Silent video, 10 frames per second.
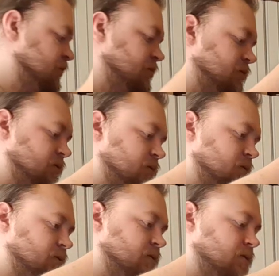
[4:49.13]

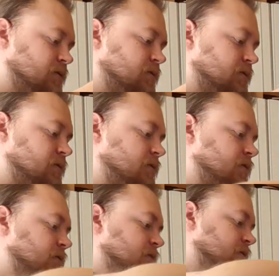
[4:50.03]

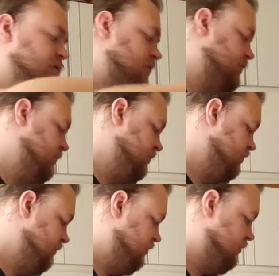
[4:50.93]

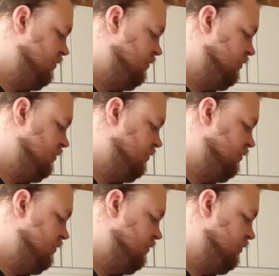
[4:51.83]
No one is speaking in this clip.